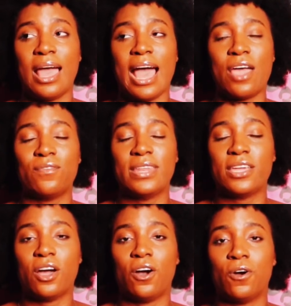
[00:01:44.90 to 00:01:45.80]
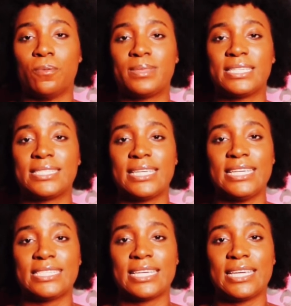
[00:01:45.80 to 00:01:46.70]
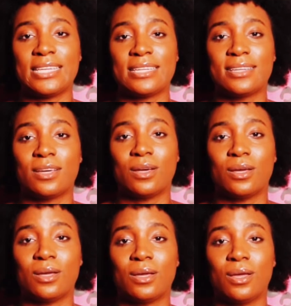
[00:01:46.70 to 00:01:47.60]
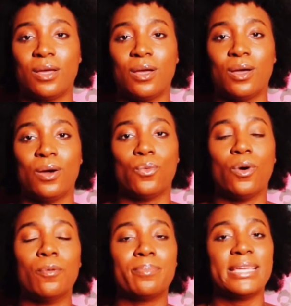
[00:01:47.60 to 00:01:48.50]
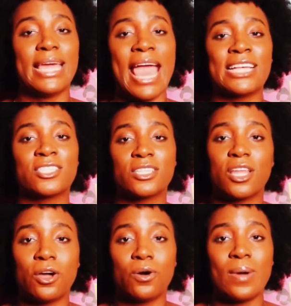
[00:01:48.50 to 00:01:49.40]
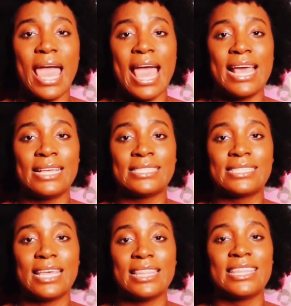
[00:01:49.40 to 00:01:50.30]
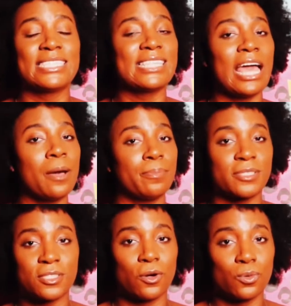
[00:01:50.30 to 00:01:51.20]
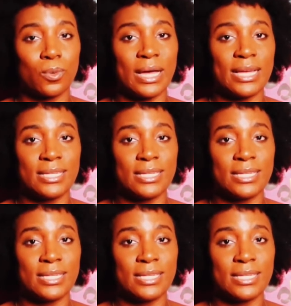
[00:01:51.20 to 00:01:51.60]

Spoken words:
I really hope this season won't be as slow as this episode was.